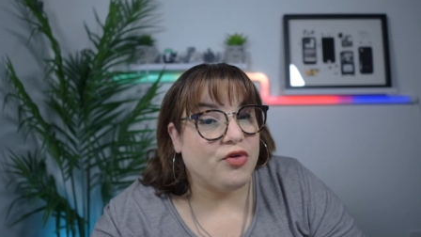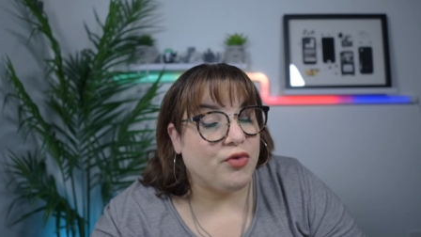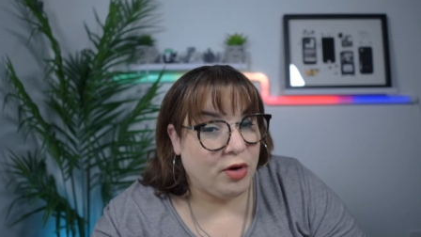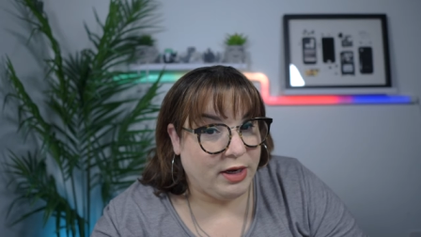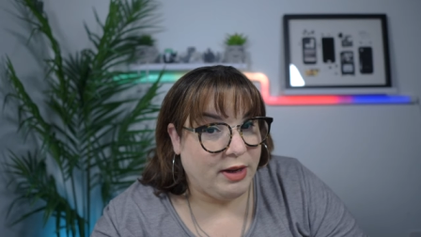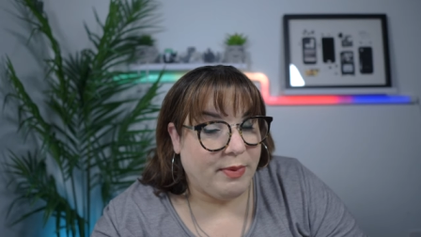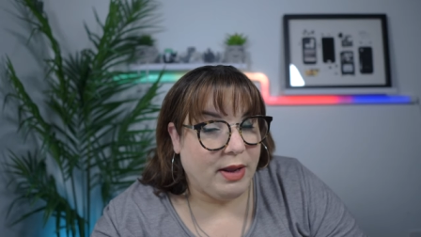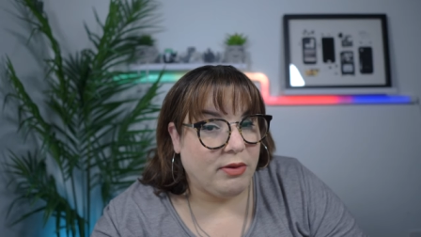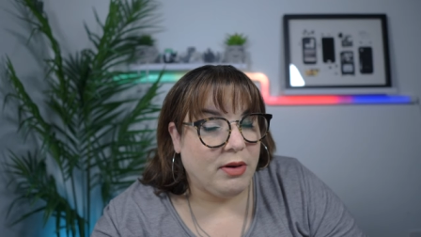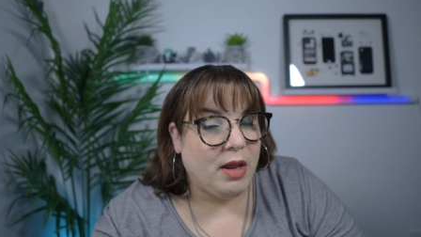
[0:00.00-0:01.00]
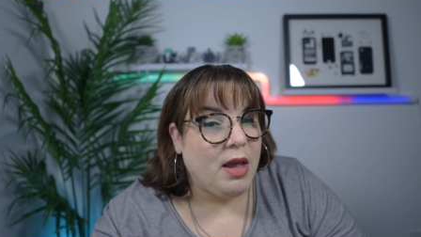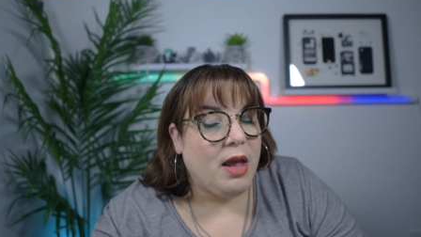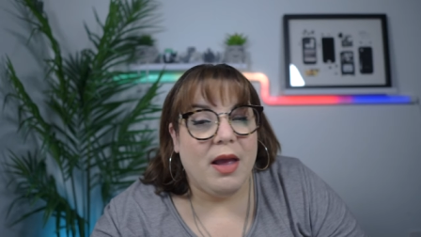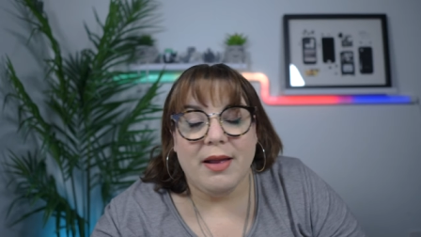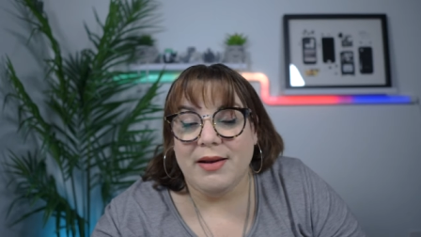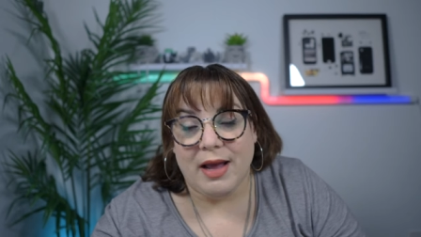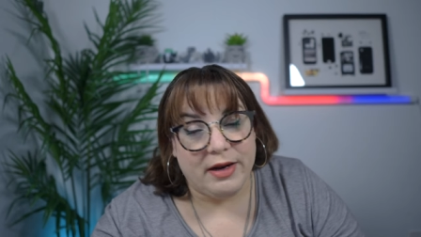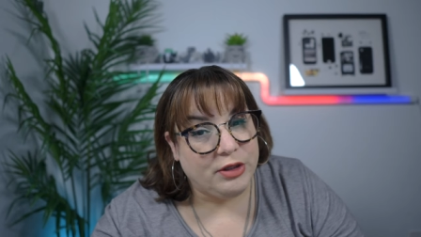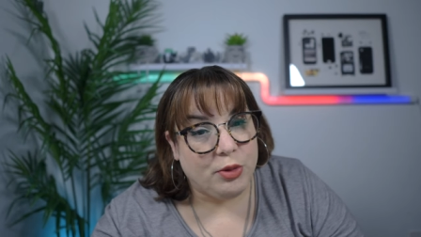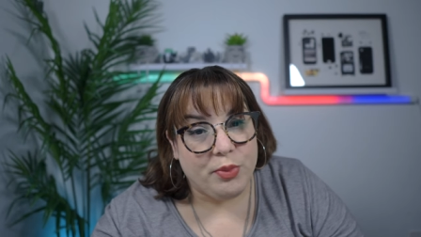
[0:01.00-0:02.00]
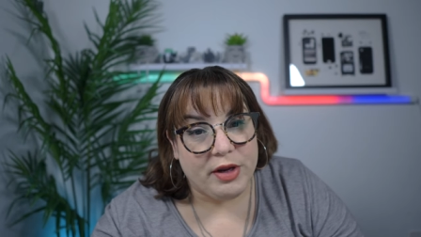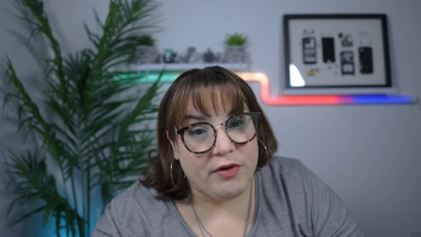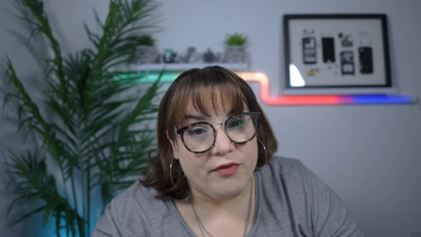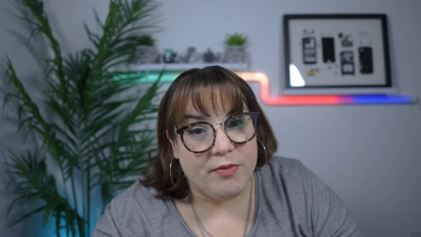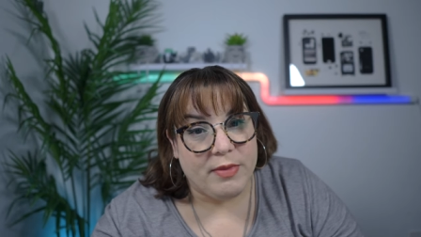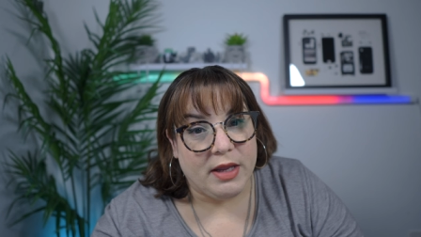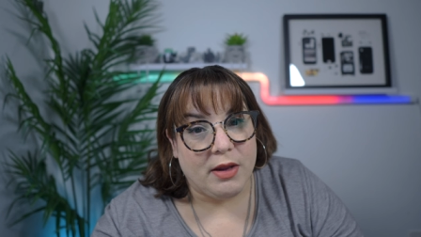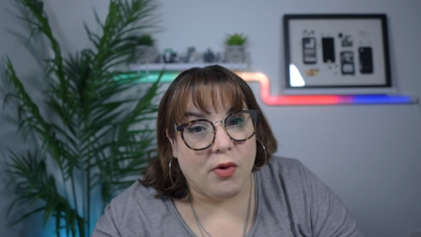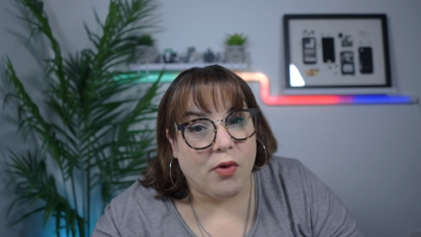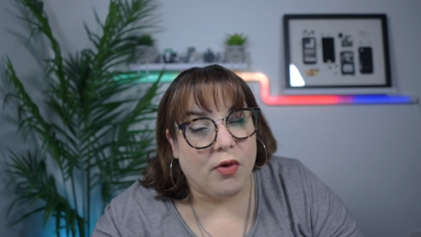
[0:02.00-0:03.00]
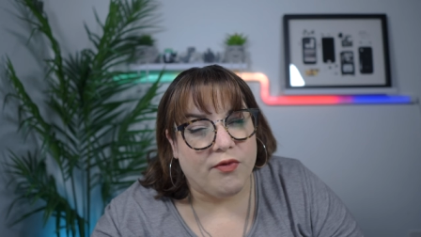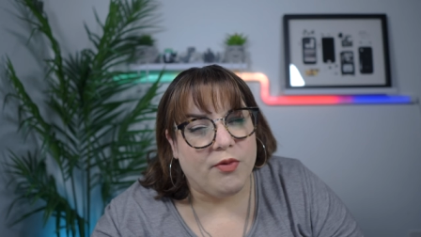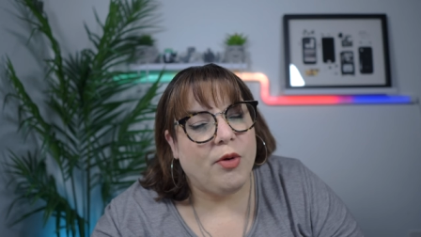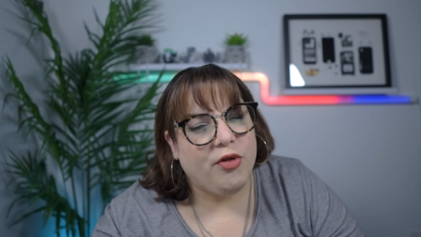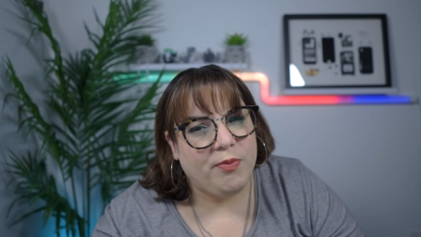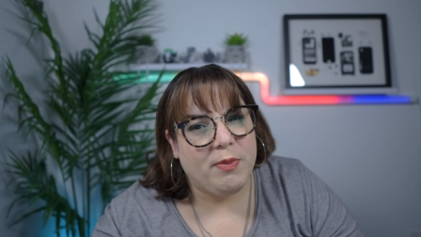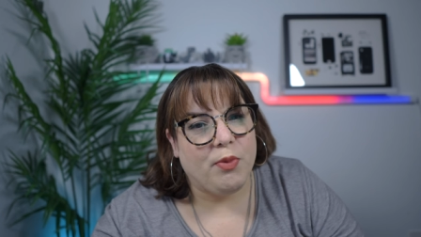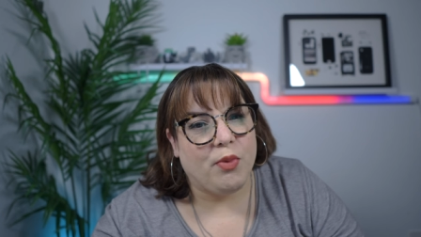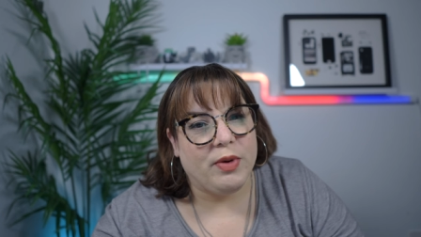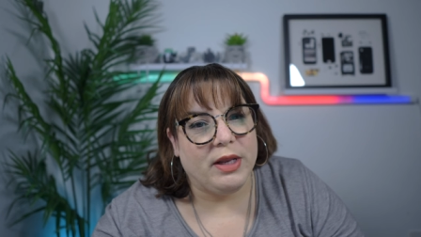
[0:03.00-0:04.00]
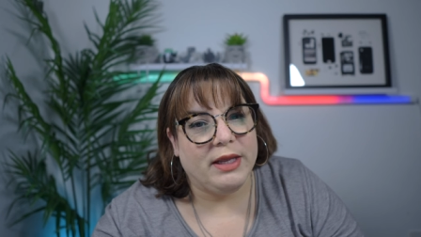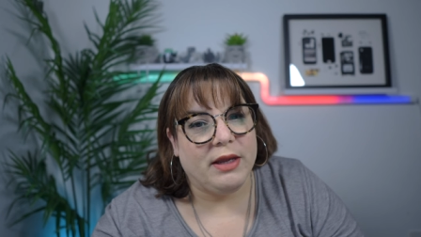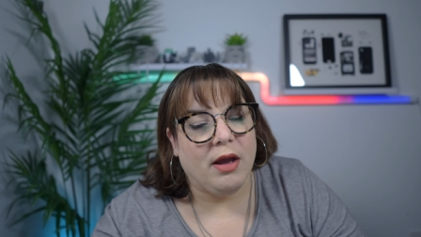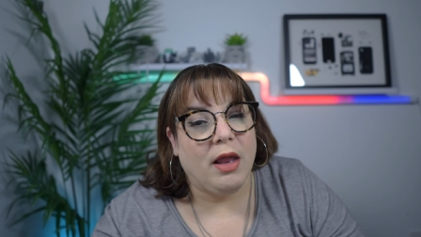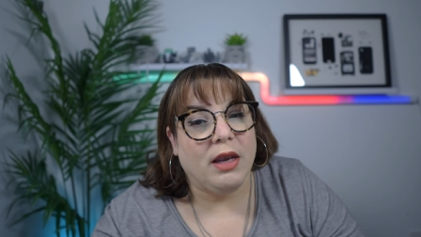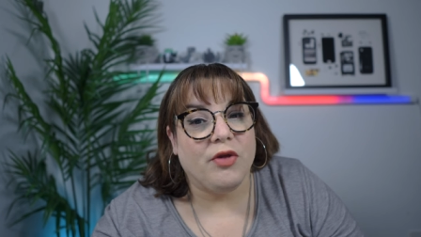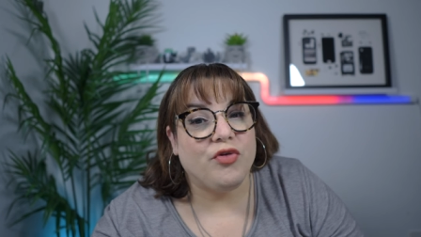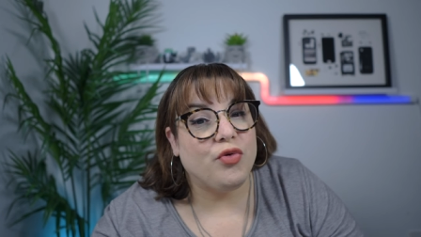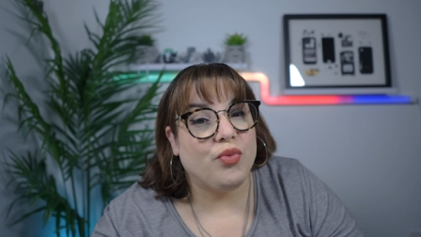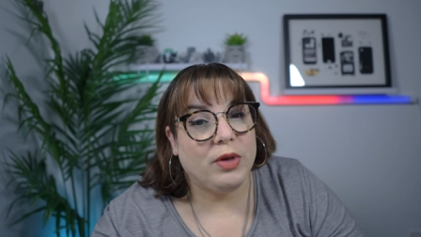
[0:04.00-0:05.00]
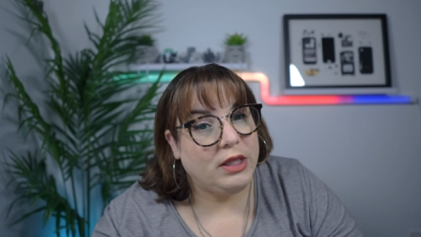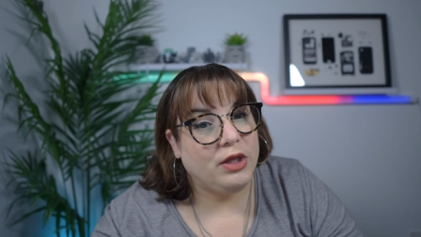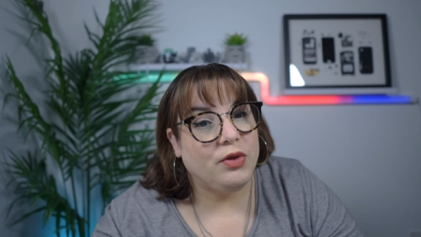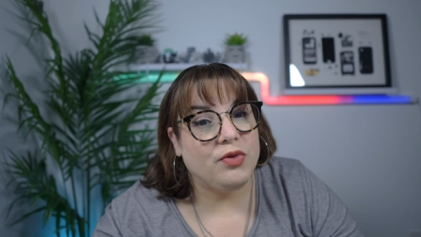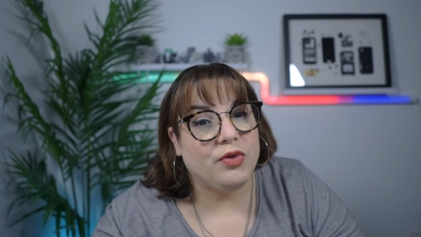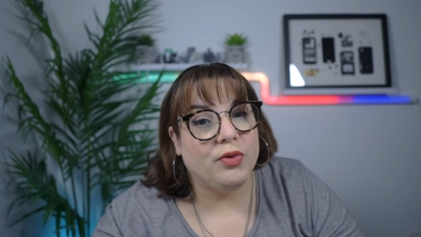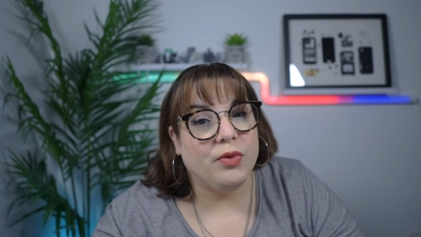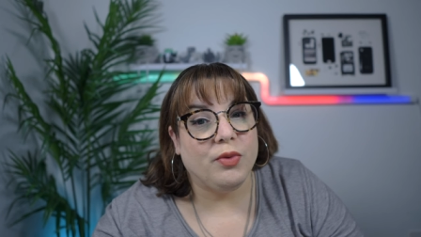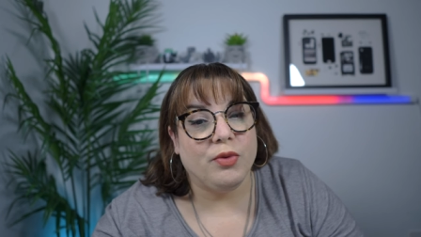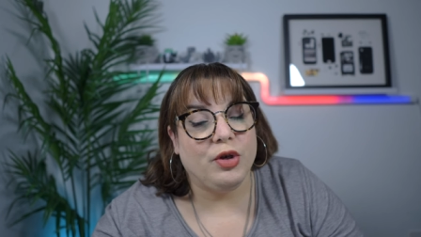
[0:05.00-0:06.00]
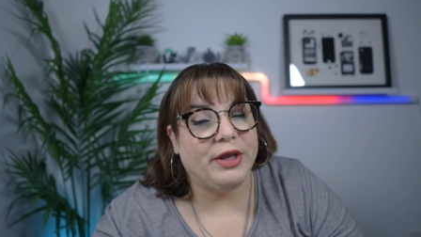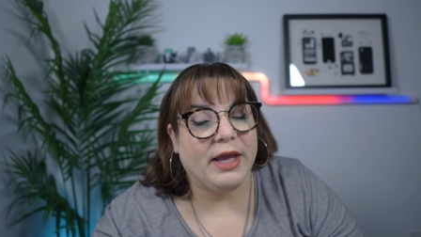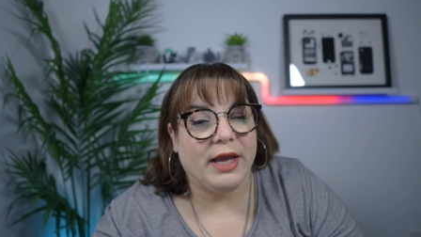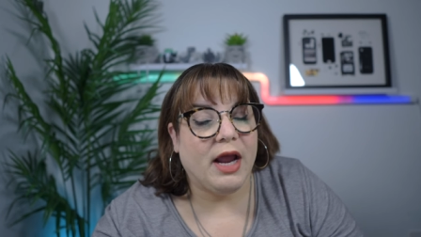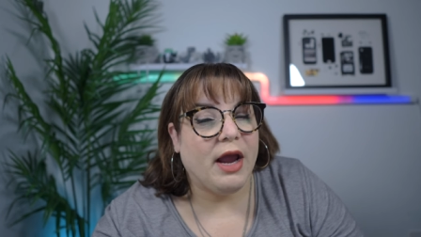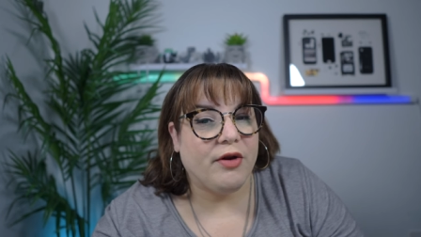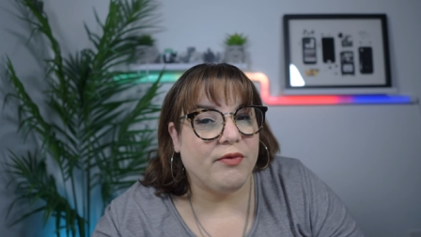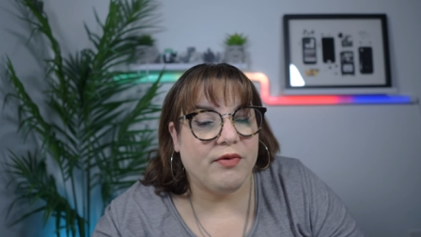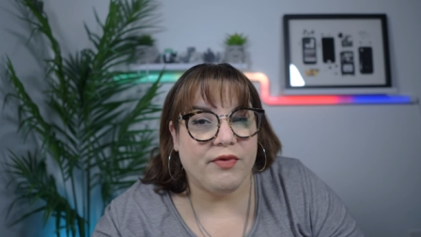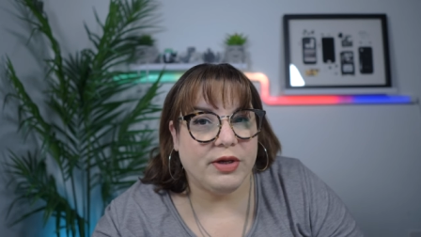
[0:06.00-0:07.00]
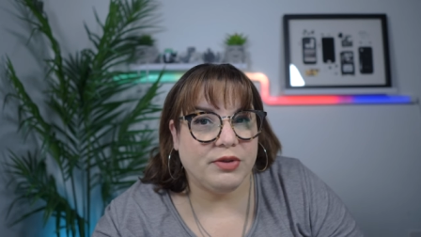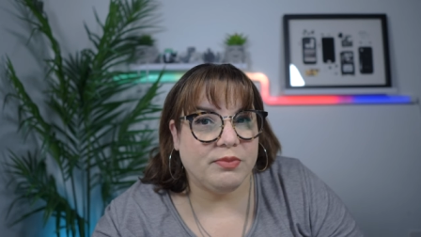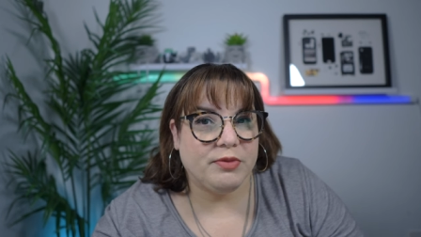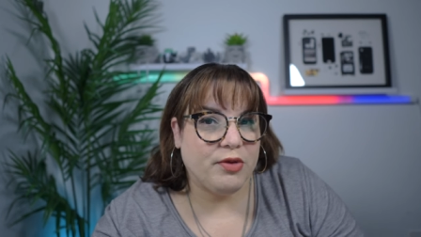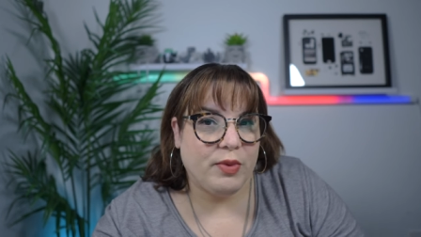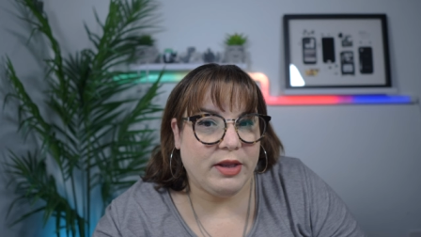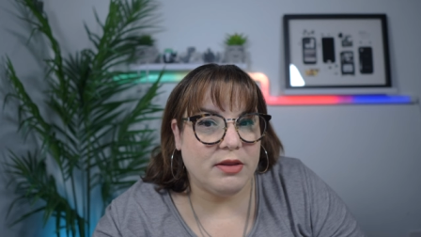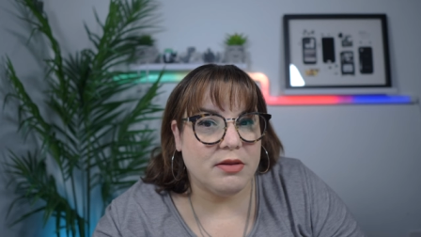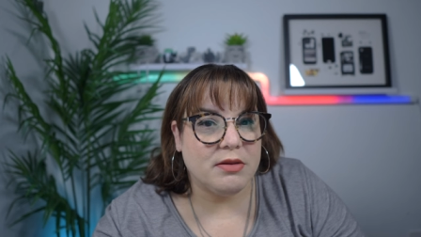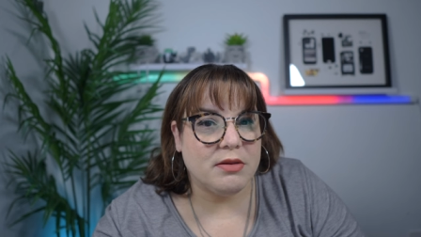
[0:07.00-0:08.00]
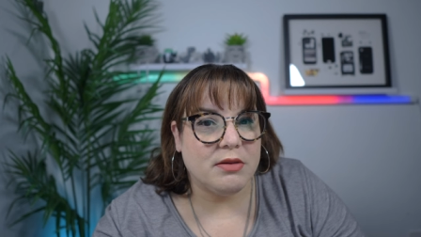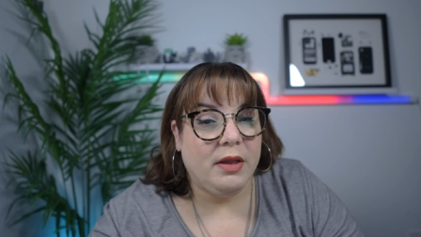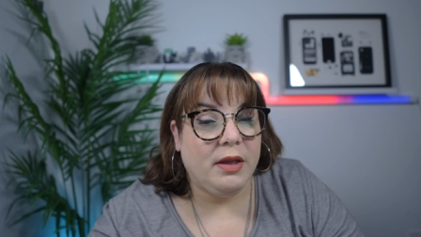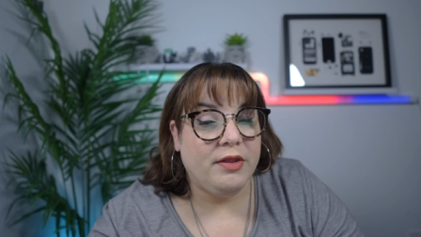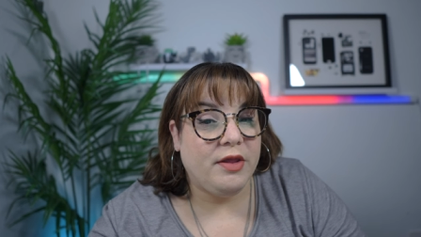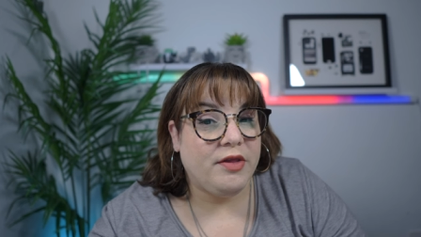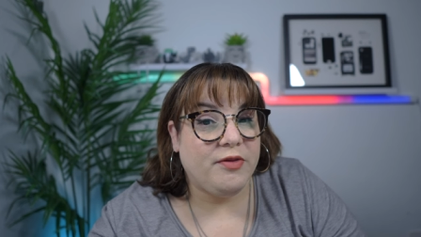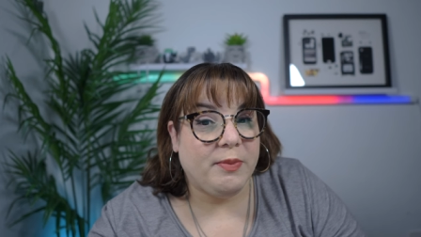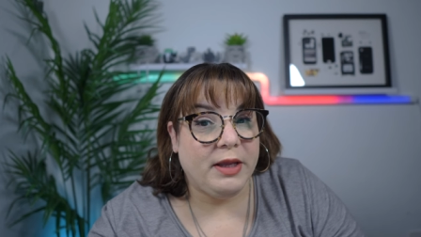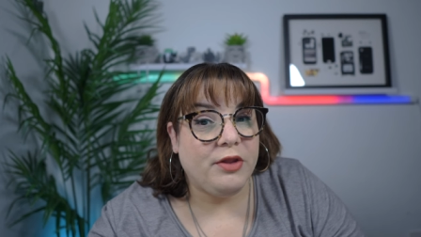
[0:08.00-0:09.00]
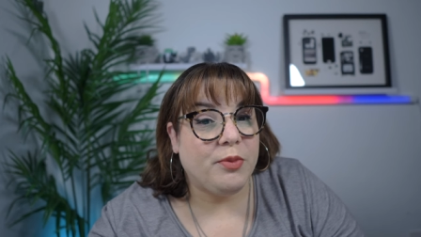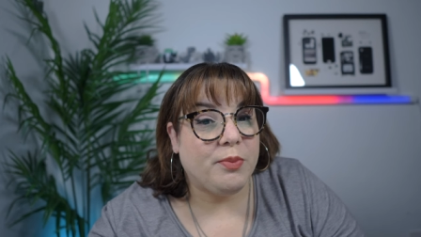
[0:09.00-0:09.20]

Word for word: strongly about and not a deal breaker for me or for most people really unless you're really used to looking at higher refresh screens. The display on